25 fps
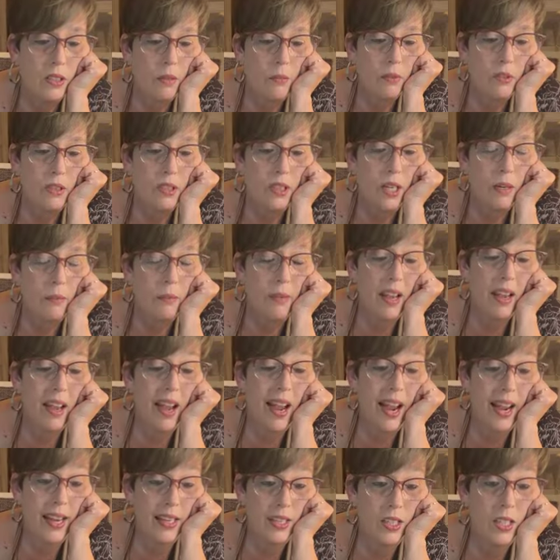summertime.
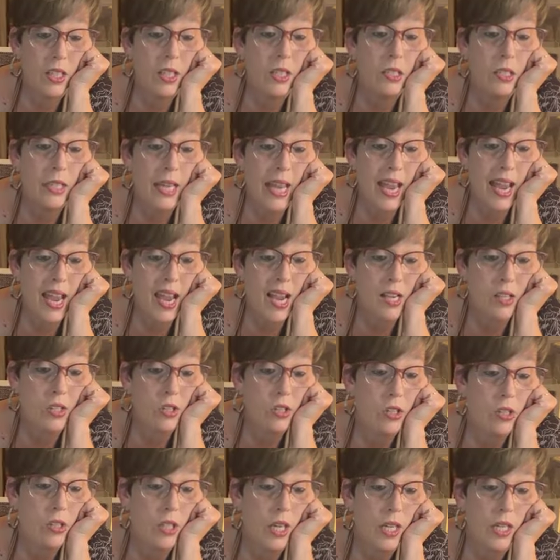
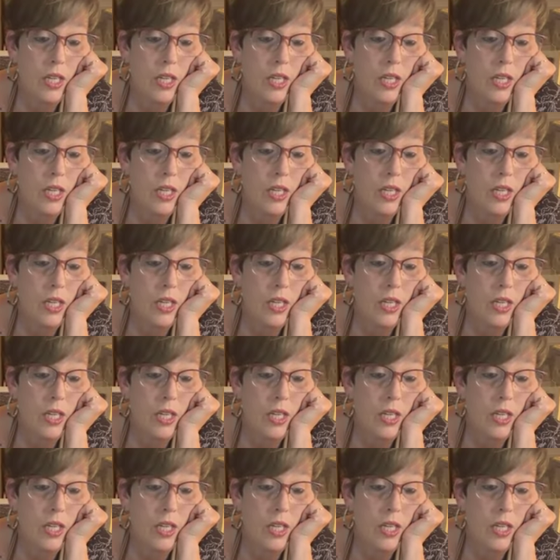Yes,